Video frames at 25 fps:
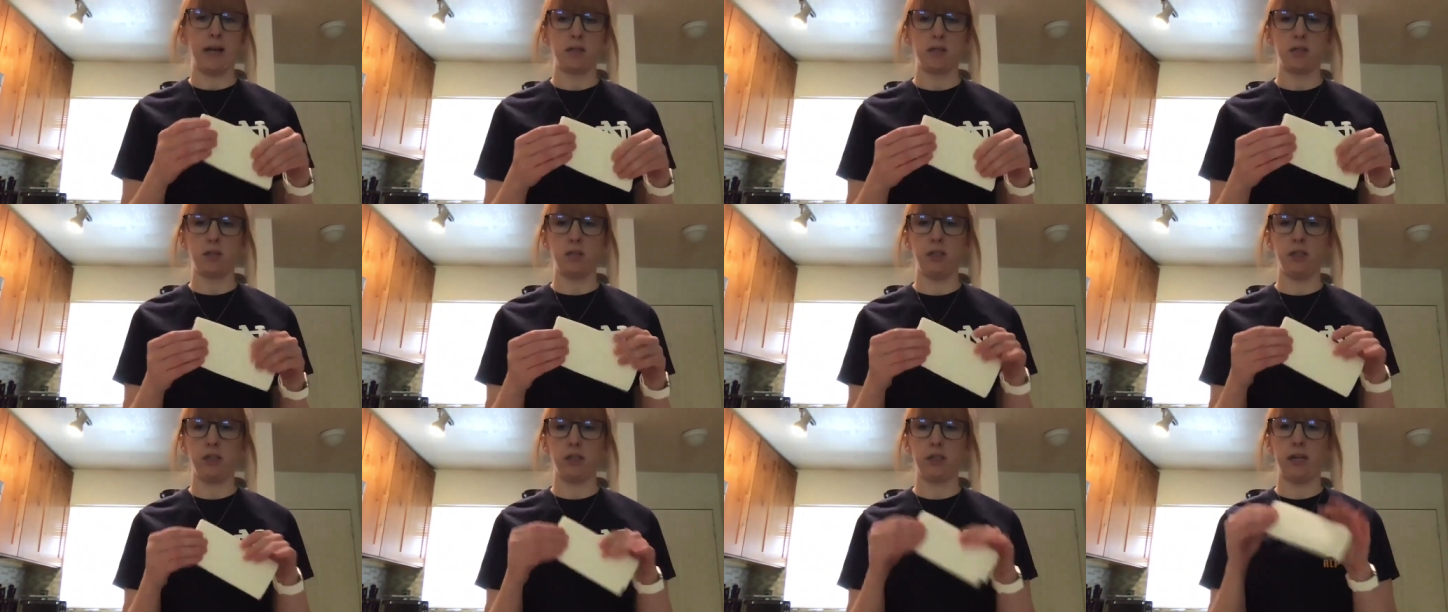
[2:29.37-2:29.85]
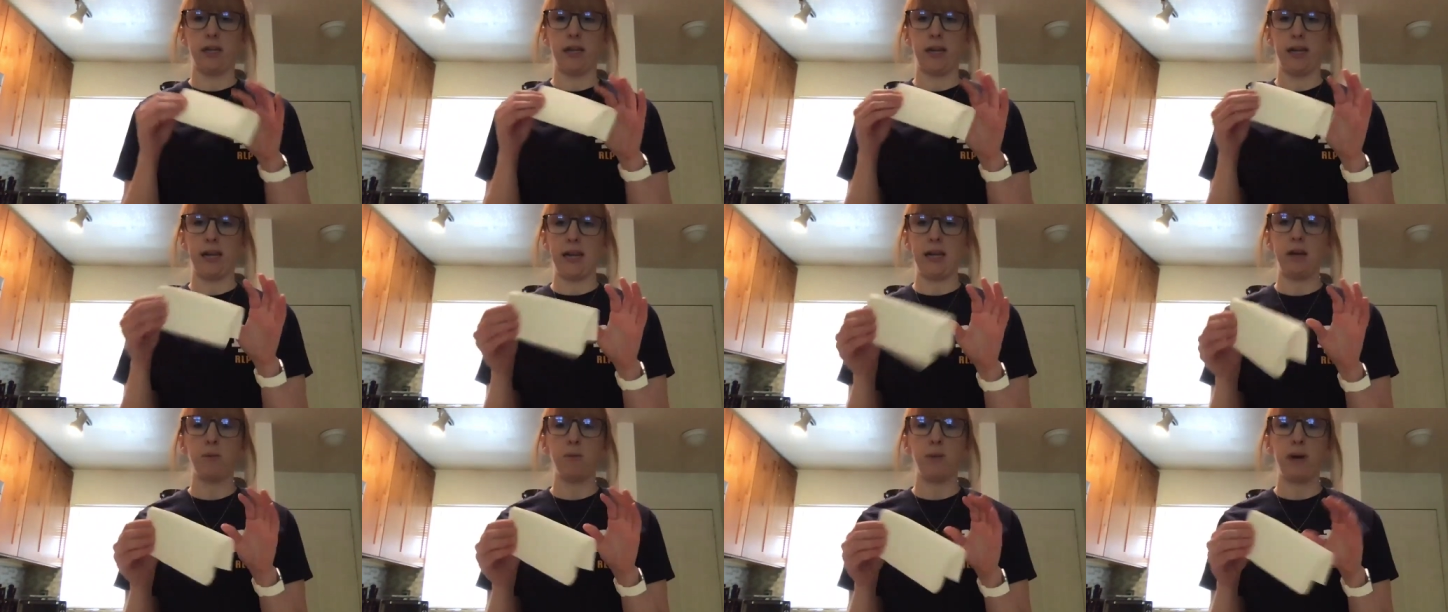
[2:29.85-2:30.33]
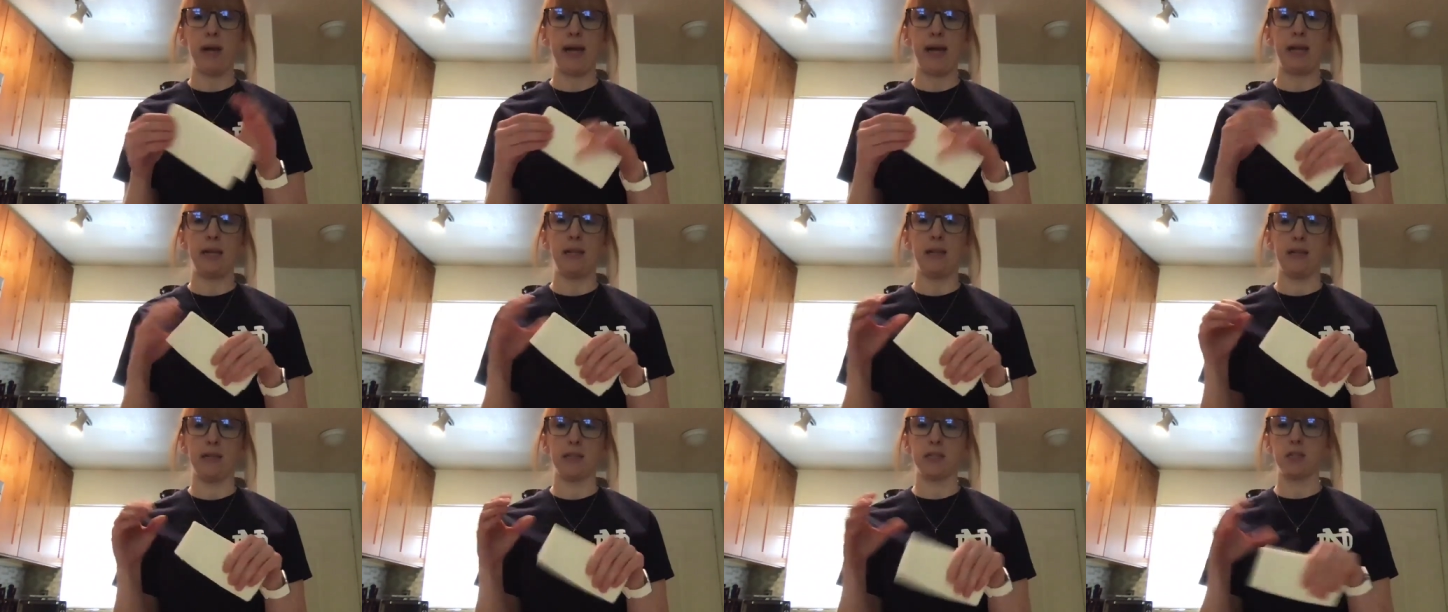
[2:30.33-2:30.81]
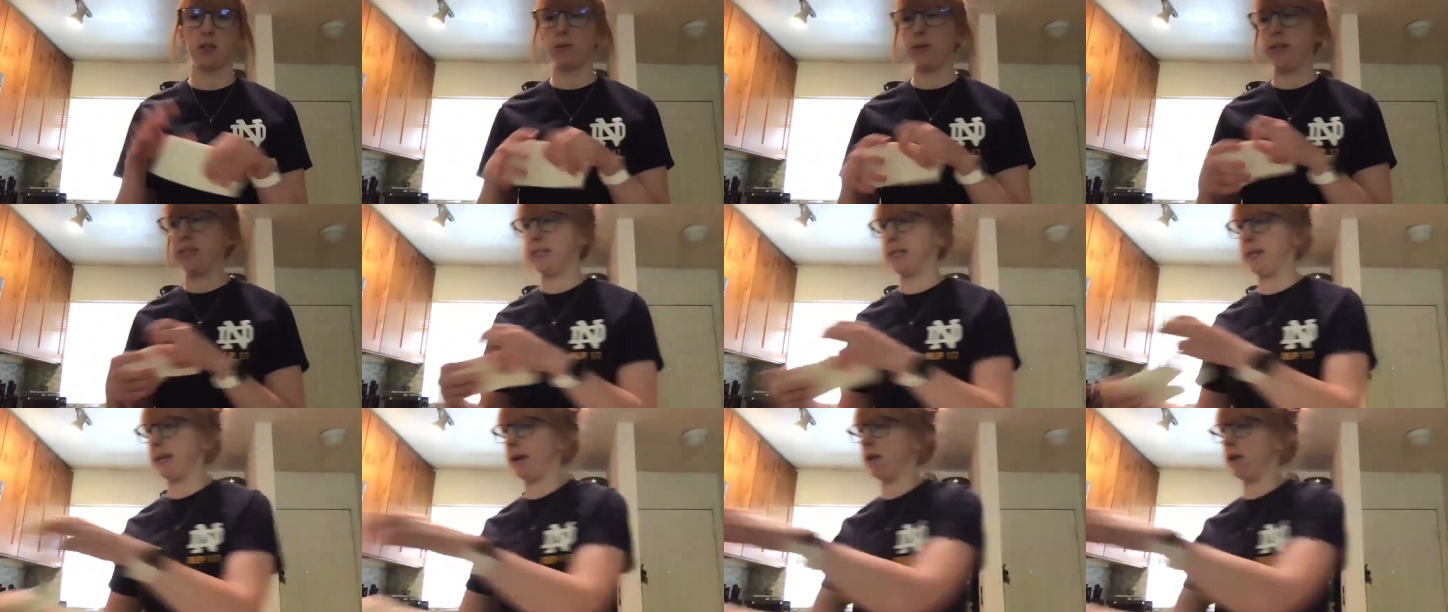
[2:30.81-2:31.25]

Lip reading: So you're going to get it wet and then squeeze it out.